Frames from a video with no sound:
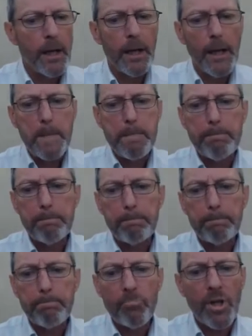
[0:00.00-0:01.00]
Um,
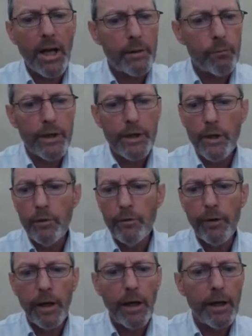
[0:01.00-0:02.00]
and when
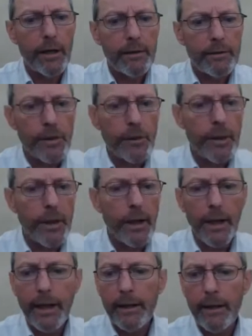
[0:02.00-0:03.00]
you uh, do a,
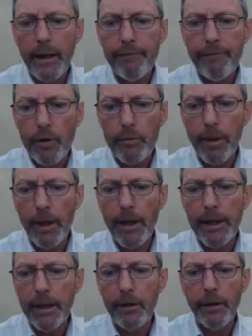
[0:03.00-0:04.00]
a, a, float
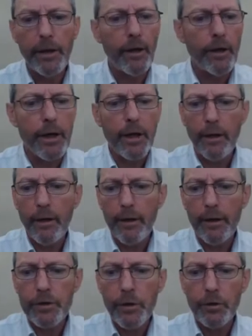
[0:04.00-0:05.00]
by on a, on a,
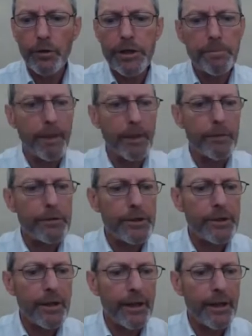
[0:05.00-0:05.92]
on a tourist boat,